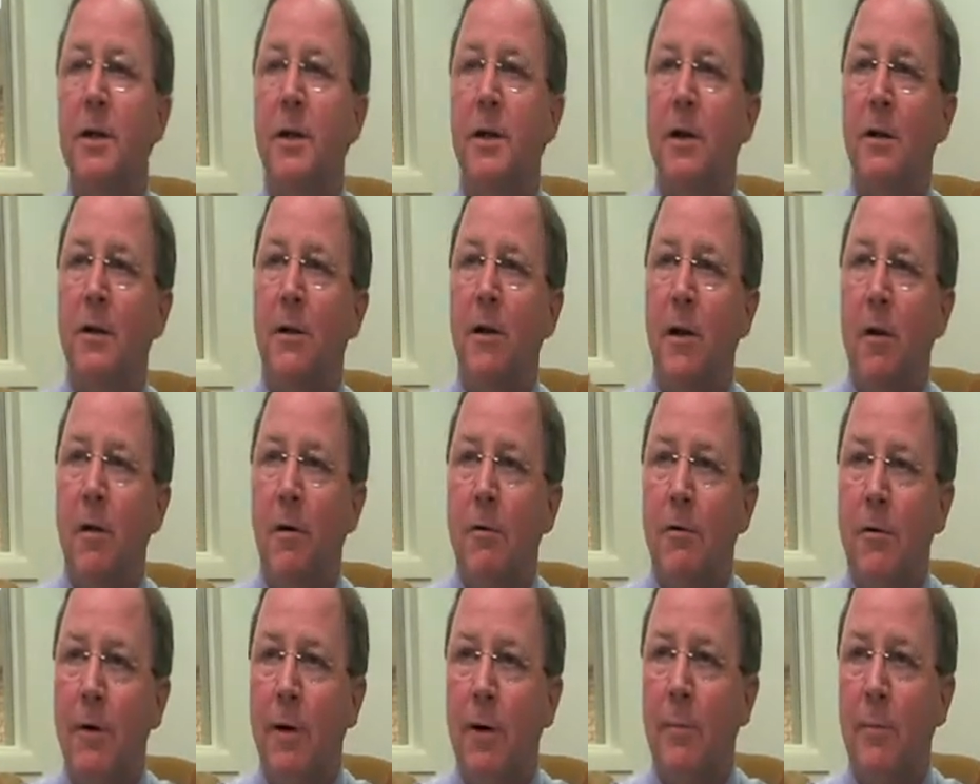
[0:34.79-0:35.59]

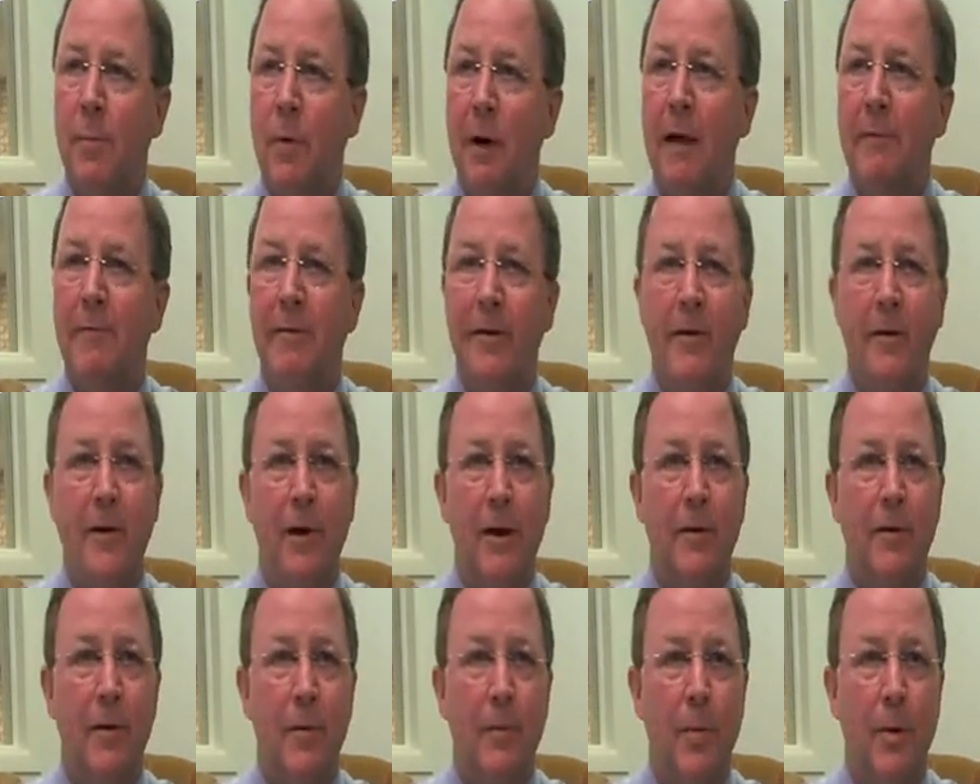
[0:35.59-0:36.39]
long-term private
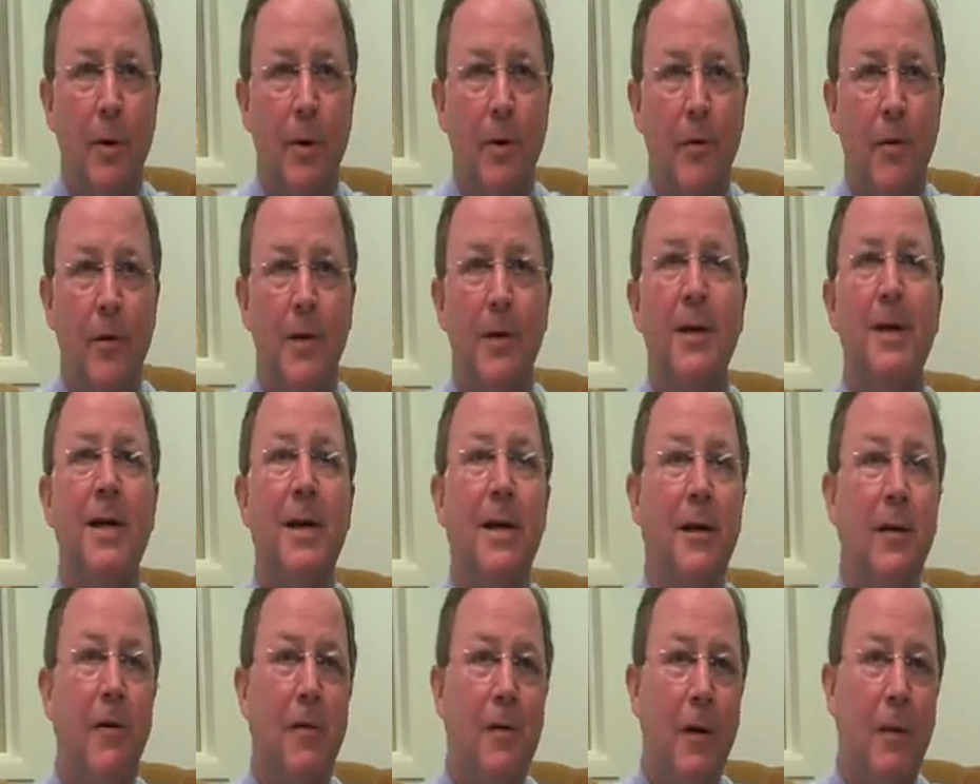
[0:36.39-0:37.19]
sector person,
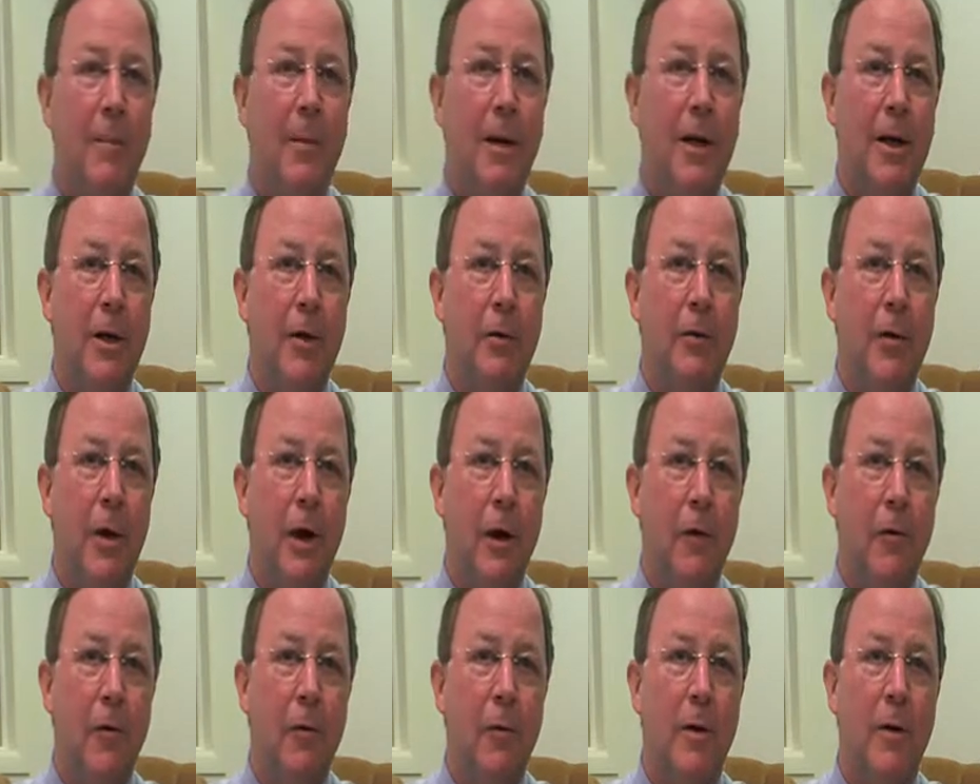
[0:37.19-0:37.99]
somebody who
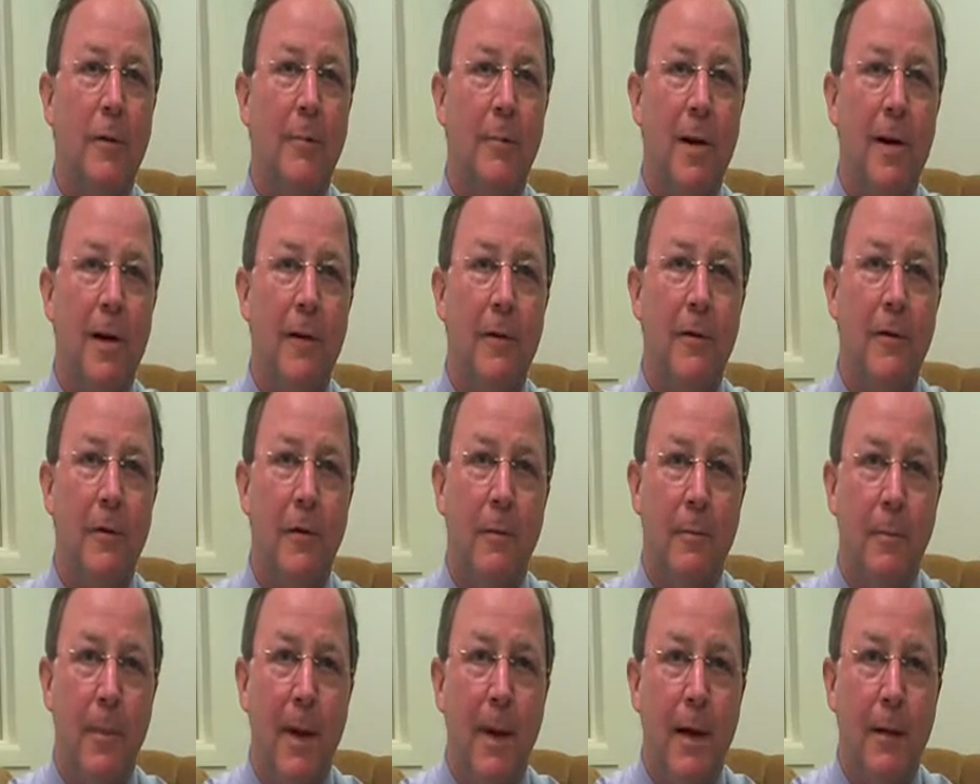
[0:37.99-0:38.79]
knows what it means to
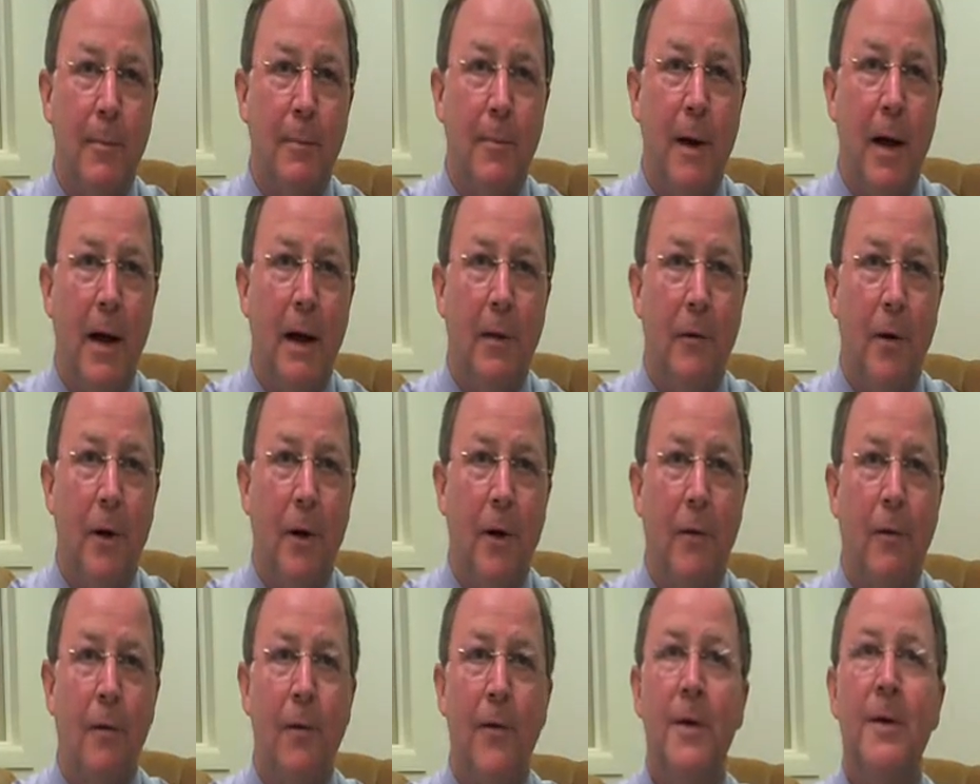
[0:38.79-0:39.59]
meet a
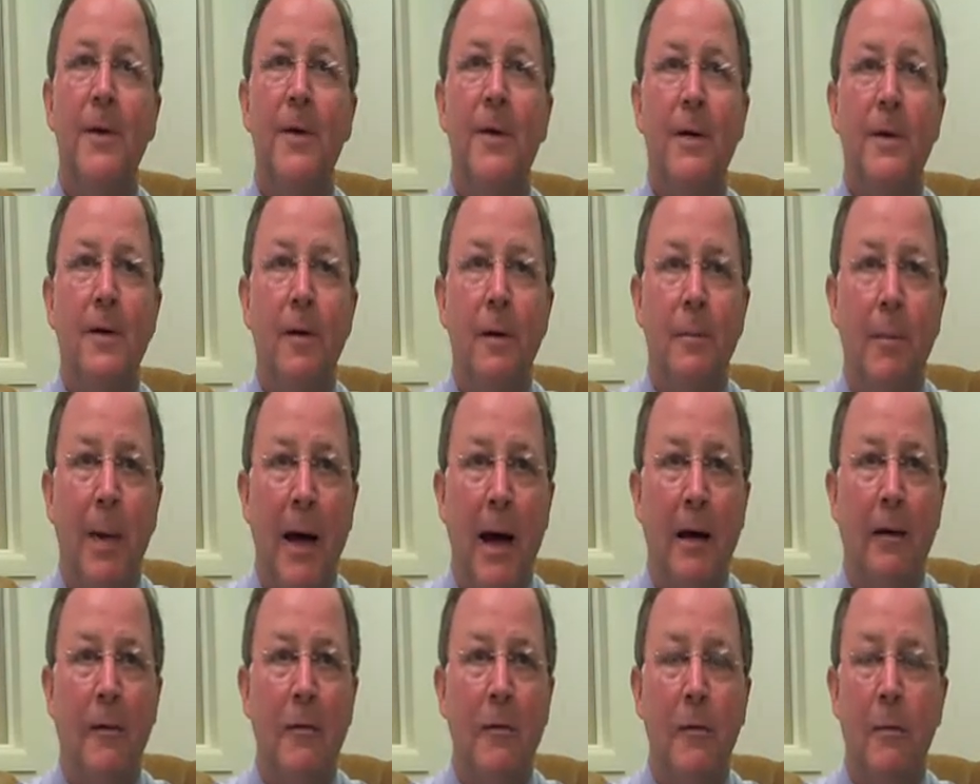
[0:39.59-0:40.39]
payroll, to
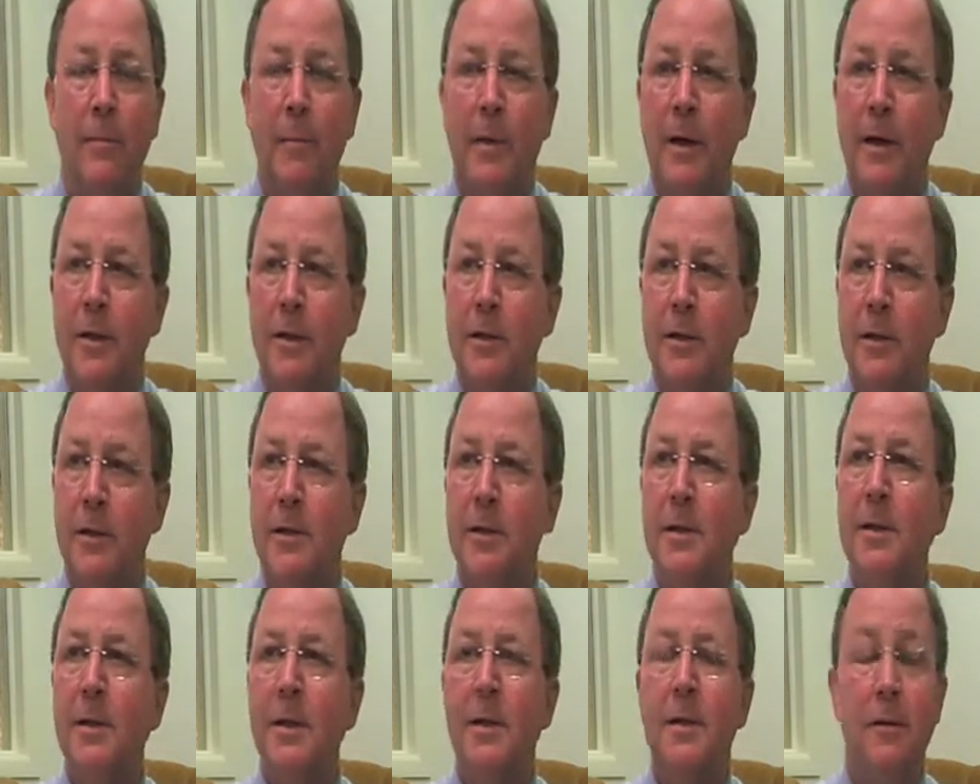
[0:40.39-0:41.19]
balance a budget,
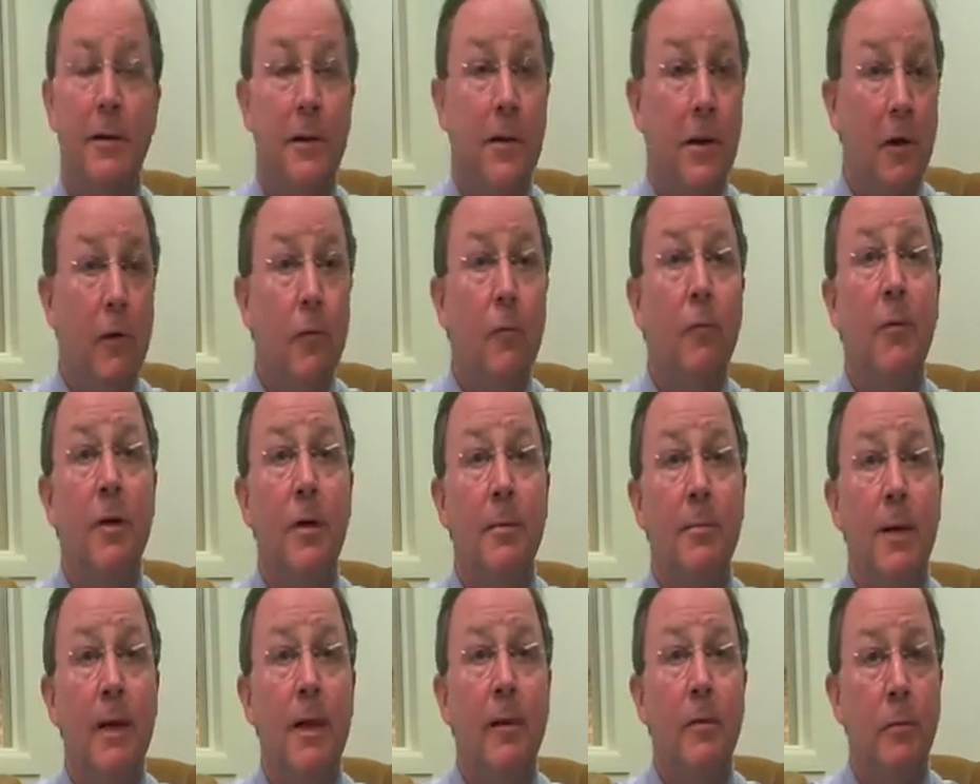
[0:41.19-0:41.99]
that knows what it
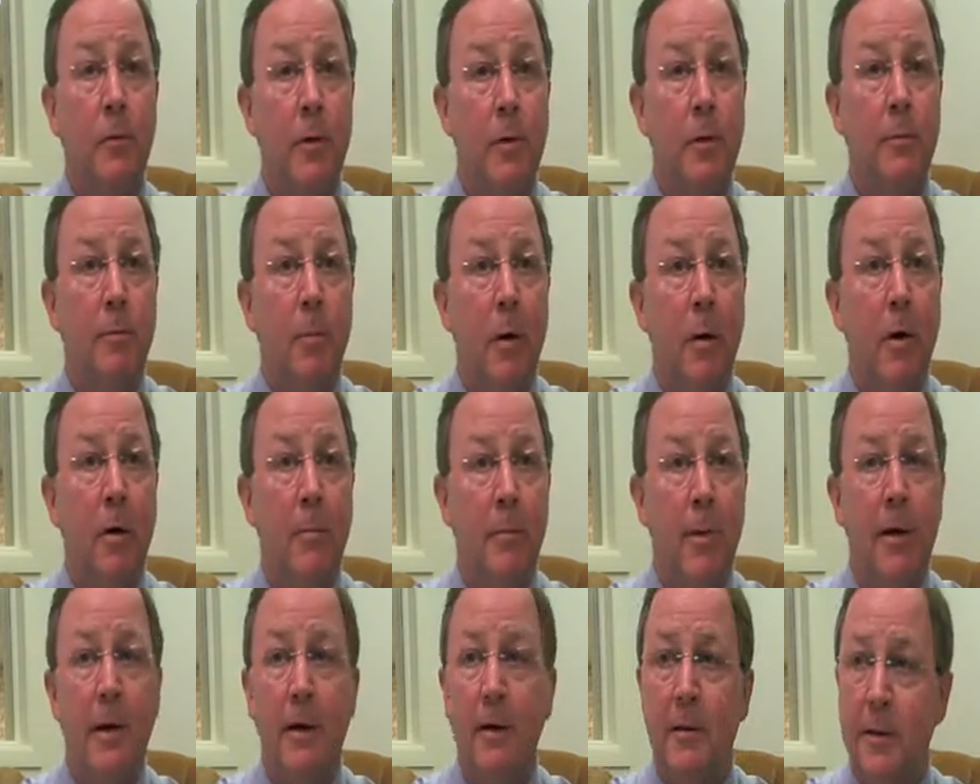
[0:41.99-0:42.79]
means when you borrow
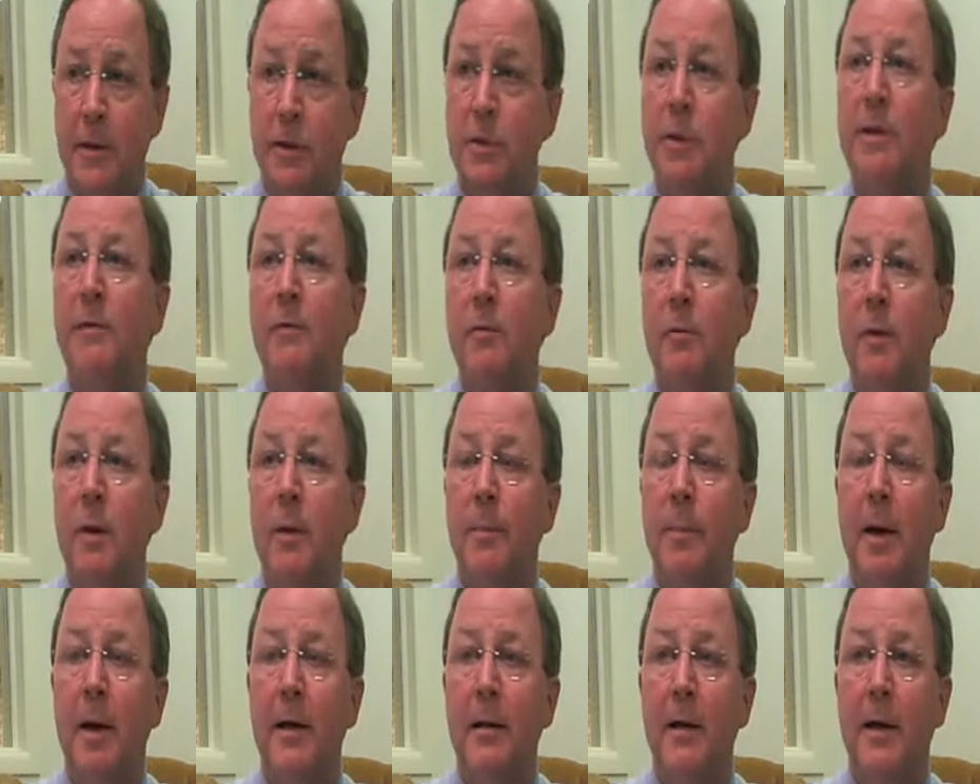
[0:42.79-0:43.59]
money that you have to
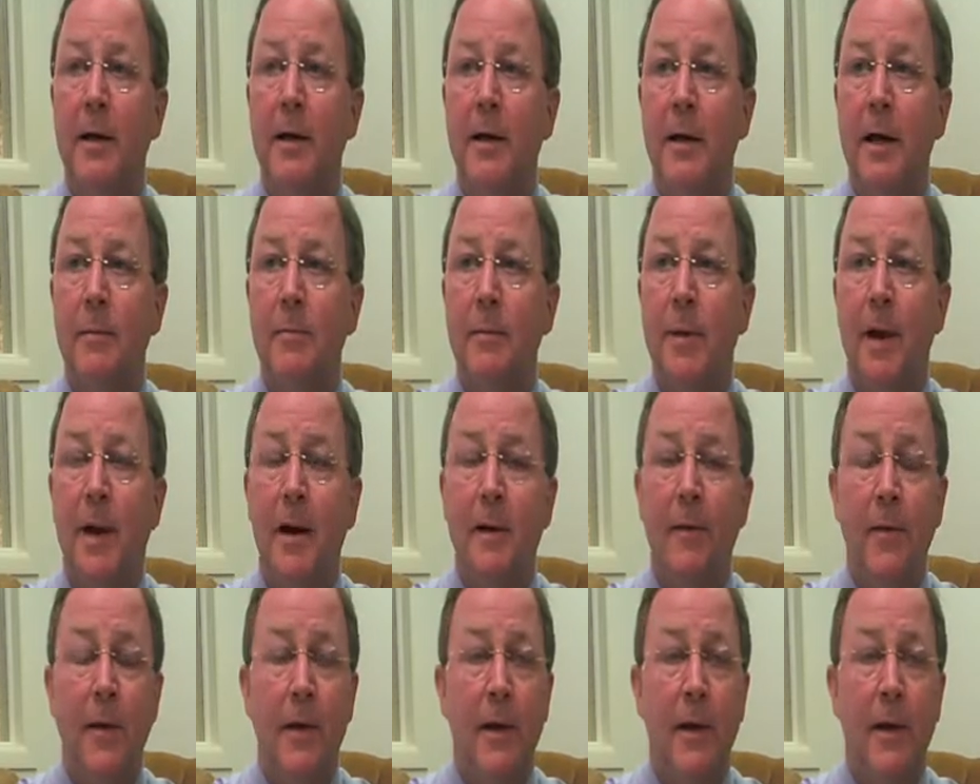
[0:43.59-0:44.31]
repay that debt back.